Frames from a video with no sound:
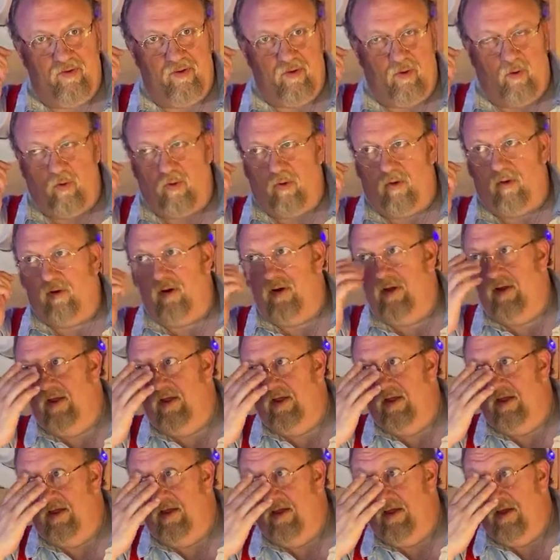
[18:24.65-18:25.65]
Or
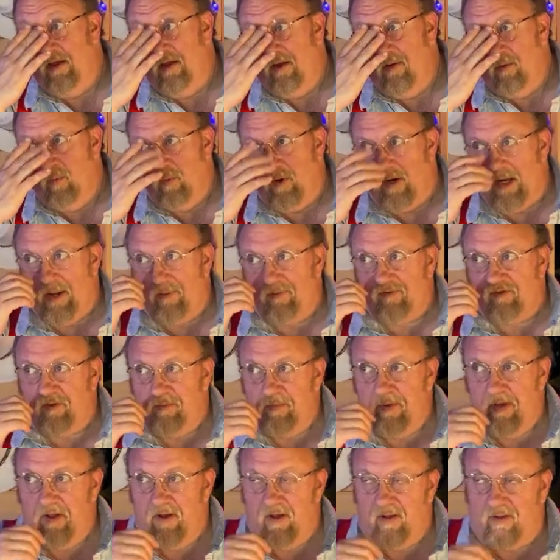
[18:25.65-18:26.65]
what happens to
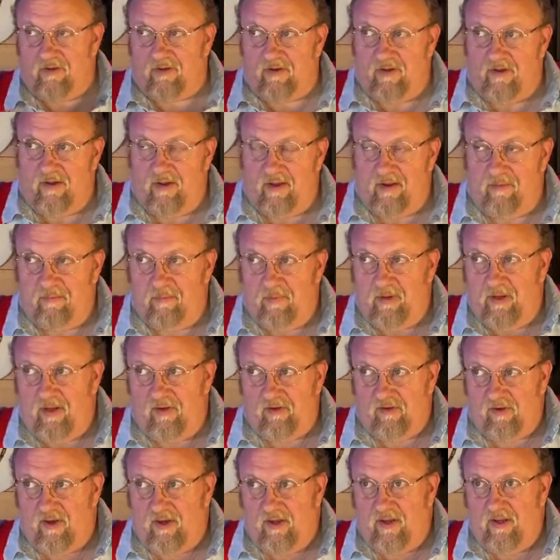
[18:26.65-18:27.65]
me all the time
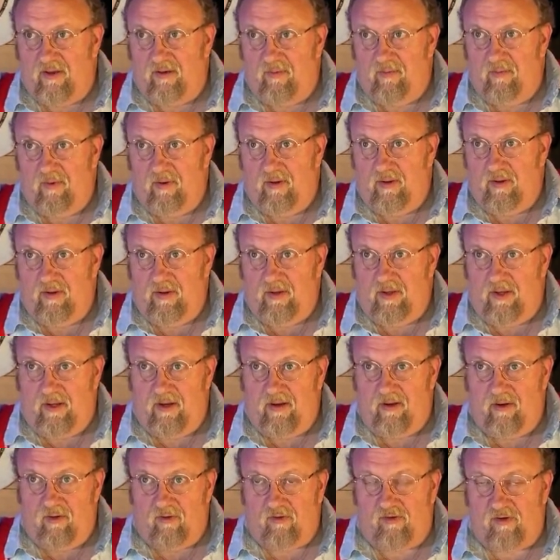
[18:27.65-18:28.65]
is I
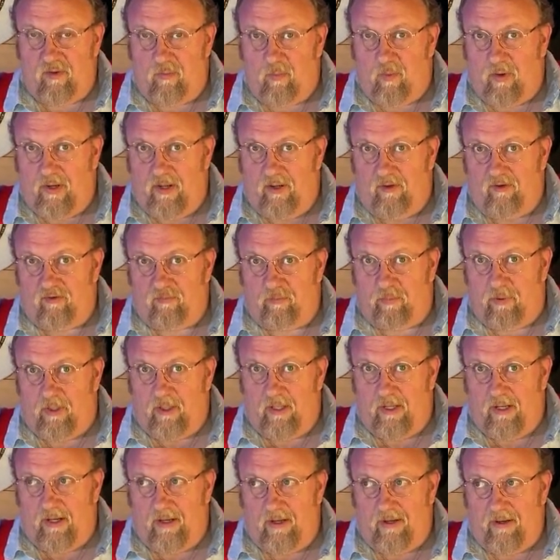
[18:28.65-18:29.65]
hear someone else
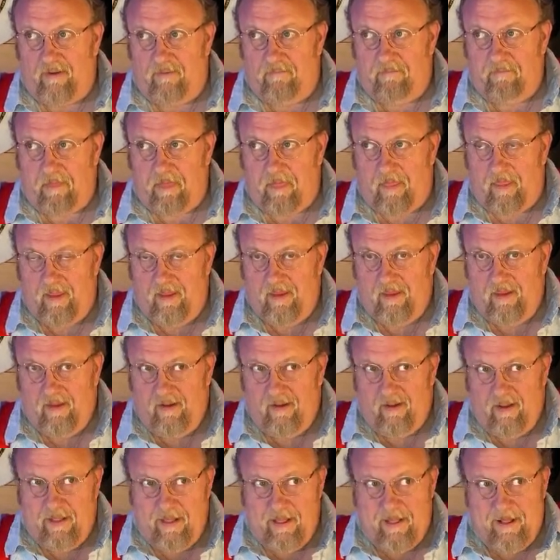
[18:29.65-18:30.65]
play
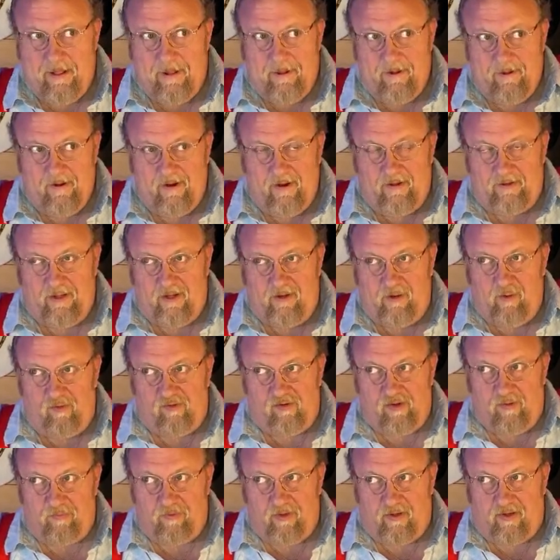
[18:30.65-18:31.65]
and they do
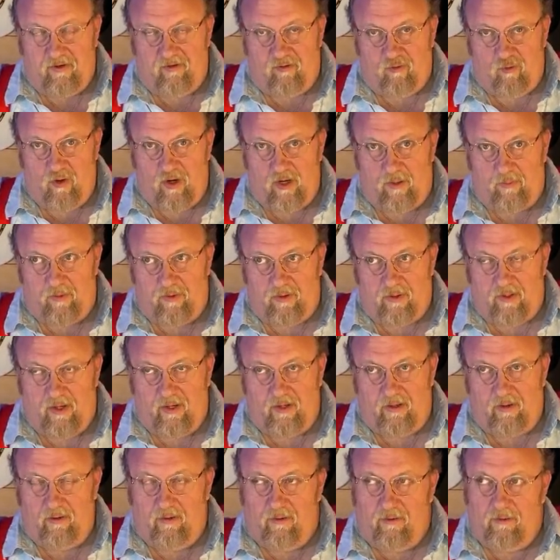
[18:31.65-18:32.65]
something incredible and I
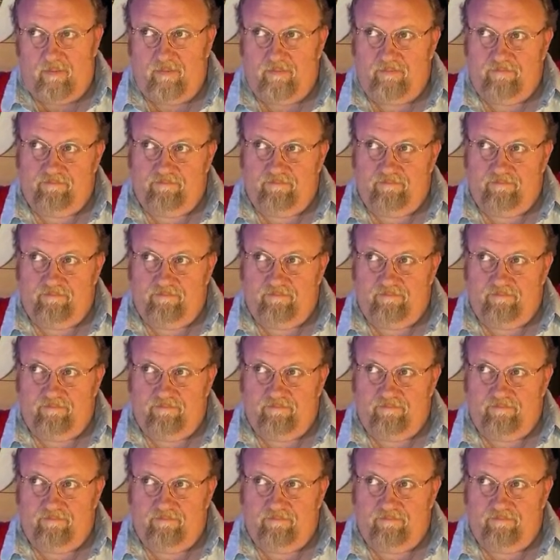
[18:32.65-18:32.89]
go,